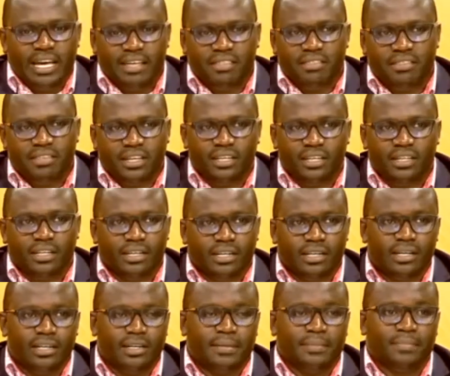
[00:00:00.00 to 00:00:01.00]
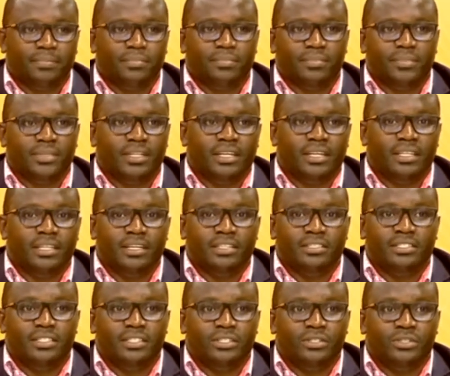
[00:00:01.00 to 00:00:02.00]
I think um,
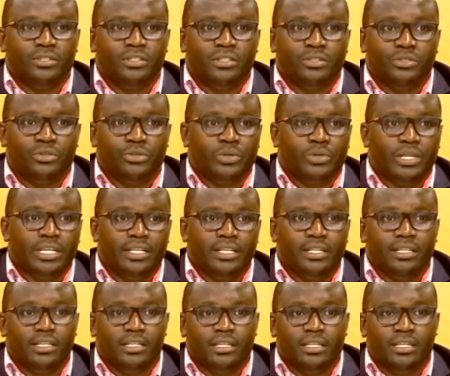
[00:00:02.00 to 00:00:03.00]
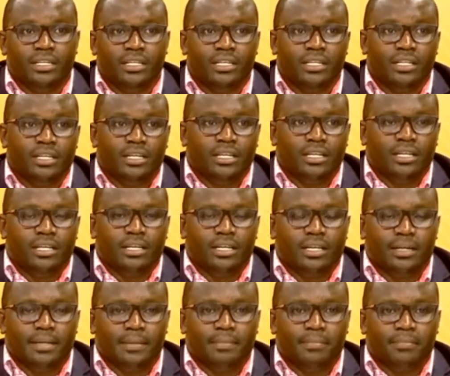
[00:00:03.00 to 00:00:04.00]
there's, there's usually
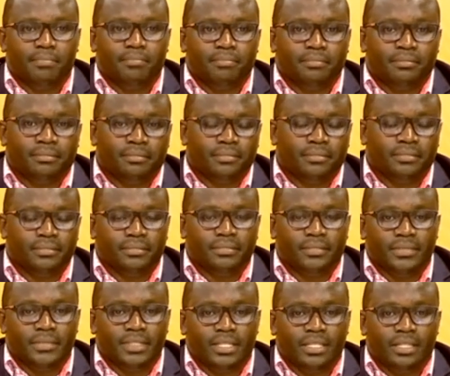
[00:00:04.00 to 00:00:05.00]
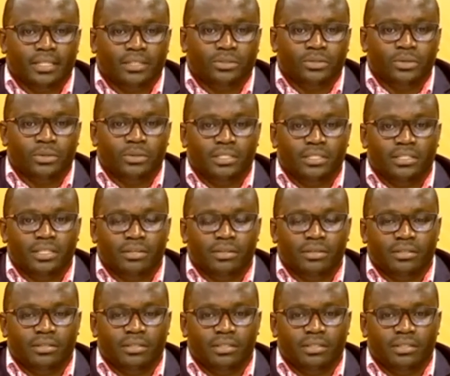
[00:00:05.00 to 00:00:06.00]
um, it's always there.
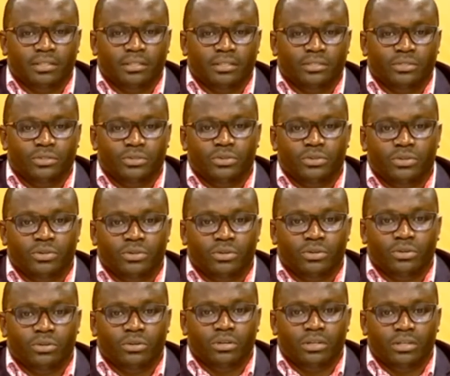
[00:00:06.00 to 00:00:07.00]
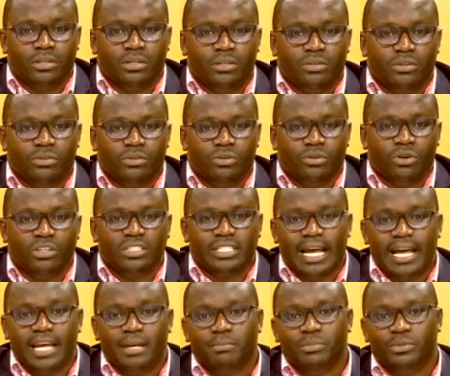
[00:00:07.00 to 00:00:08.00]
There's no wrong
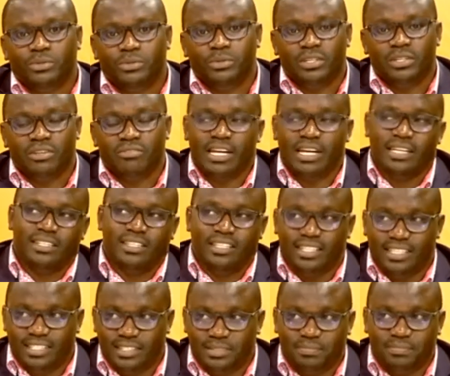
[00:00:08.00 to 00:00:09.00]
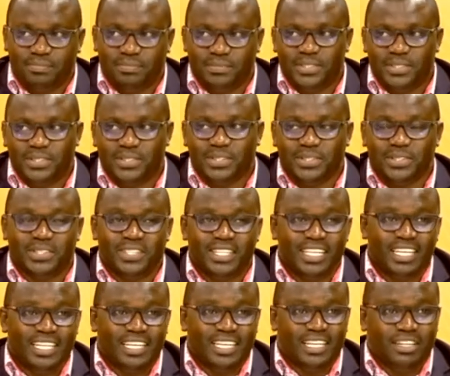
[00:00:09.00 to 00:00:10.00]
time to do the right thing. Mm -hmm. So, mm
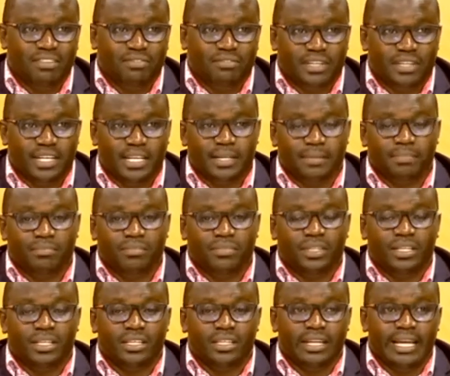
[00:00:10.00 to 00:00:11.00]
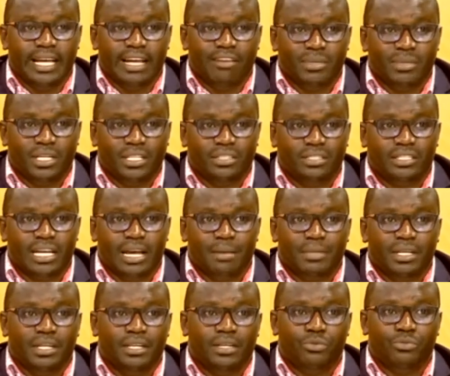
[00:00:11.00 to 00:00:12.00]
-hmm. if um, the government is
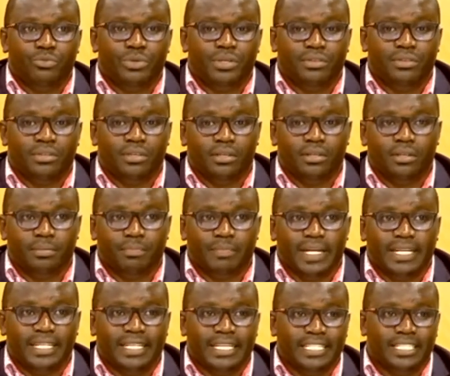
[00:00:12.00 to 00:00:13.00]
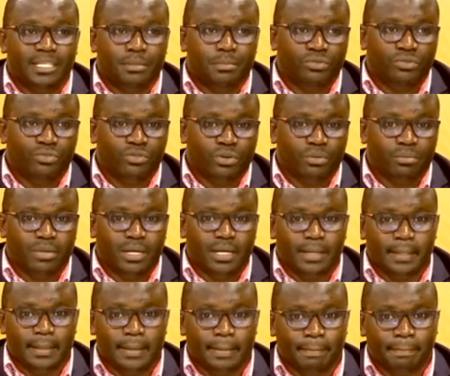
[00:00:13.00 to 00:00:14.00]
coming in with uh, partnerships from
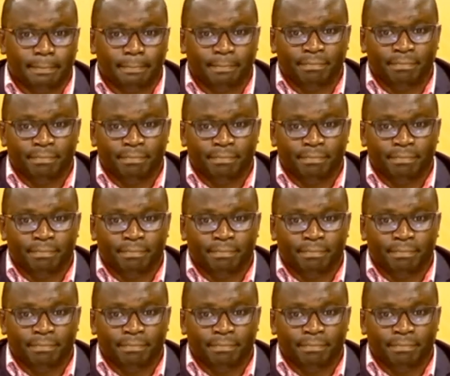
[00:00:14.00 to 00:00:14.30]
um,